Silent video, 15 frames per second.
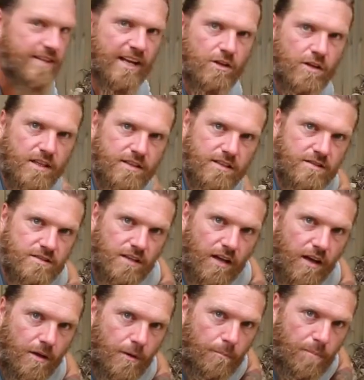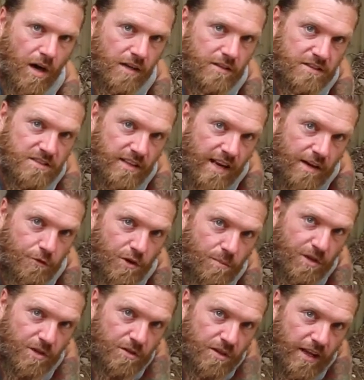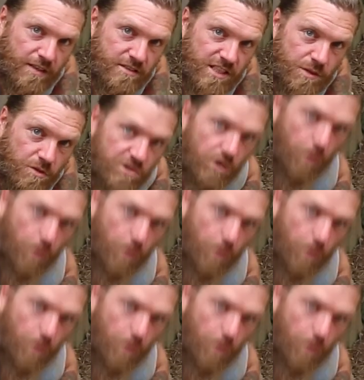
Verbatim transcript: take a look at this uh, pondless that Avery built and see what's